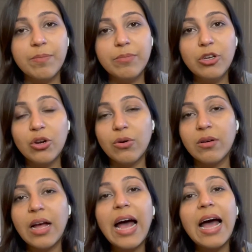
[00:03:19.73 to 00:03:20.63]
you
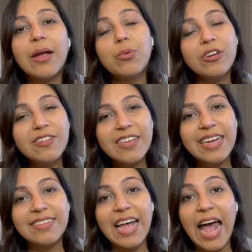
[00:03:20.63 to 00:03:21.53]
know, I wouldn't say
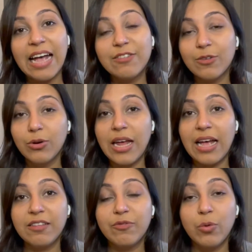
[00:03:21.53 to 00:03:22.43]
it's as good
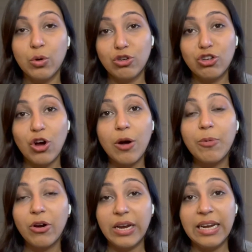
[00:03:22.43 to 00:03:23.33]
as Photoshop
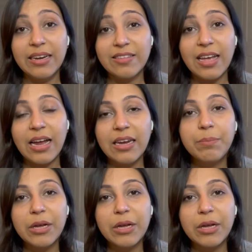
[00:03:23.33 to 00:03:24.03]
or InDesign,